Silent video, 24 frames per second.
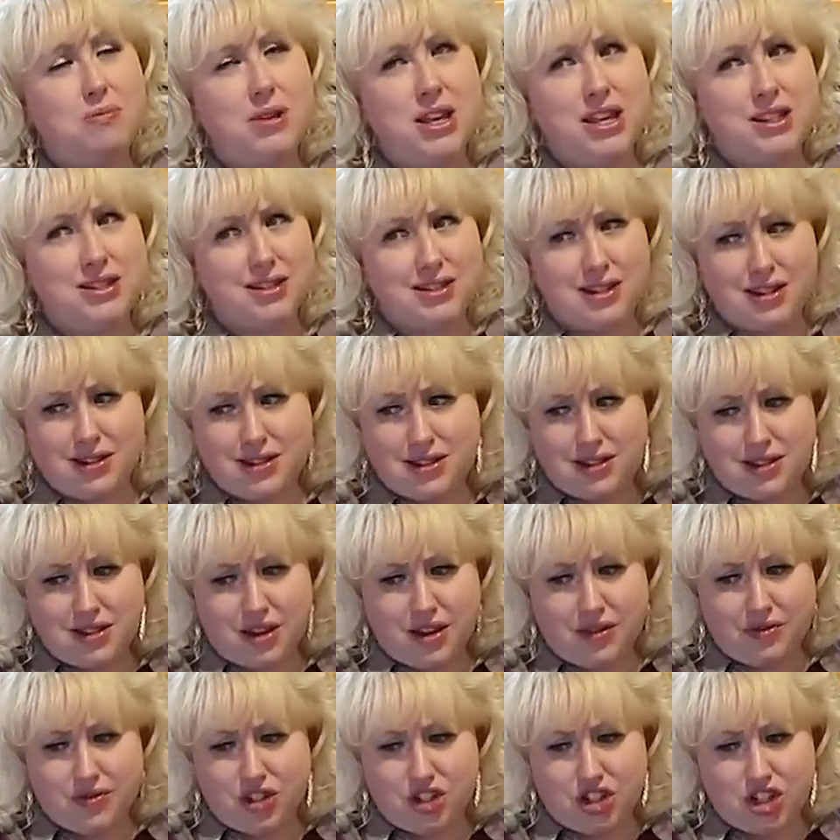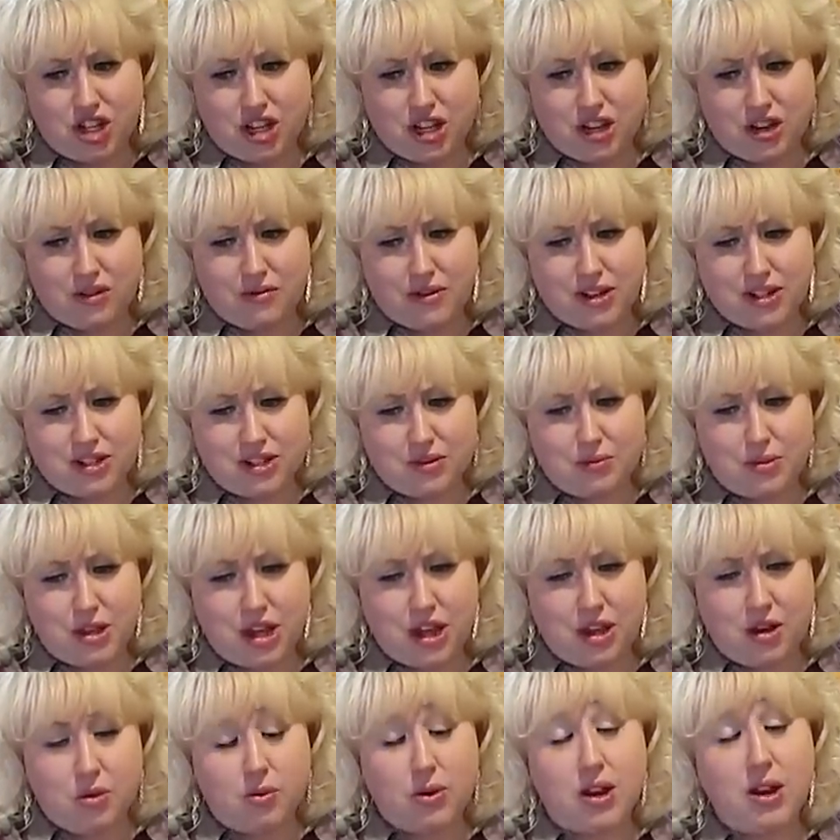pizza stuffed chicken
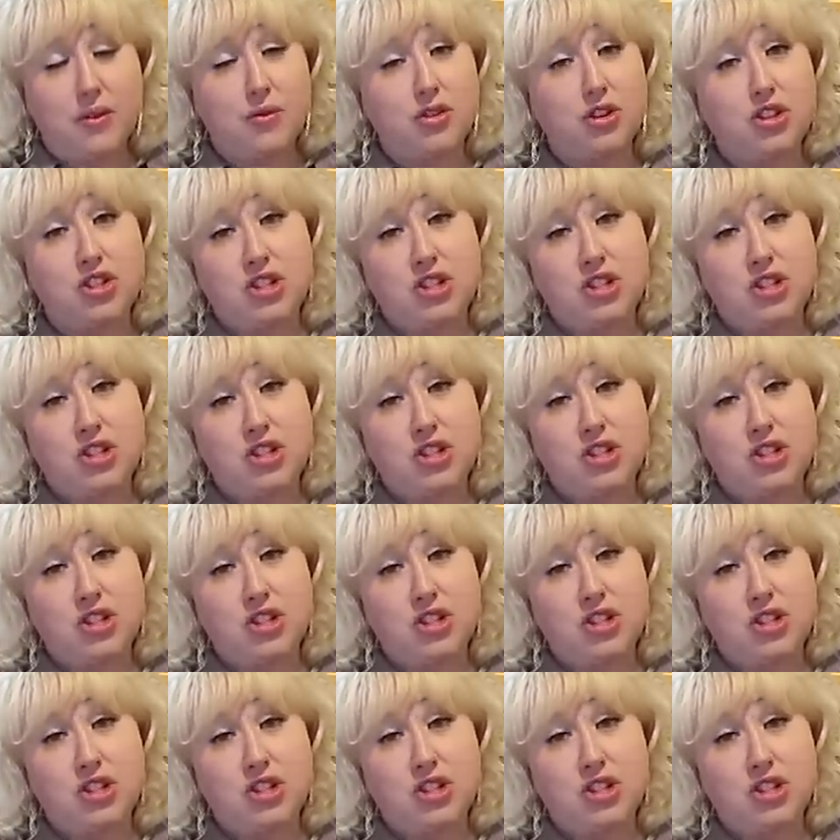recipe or whatever?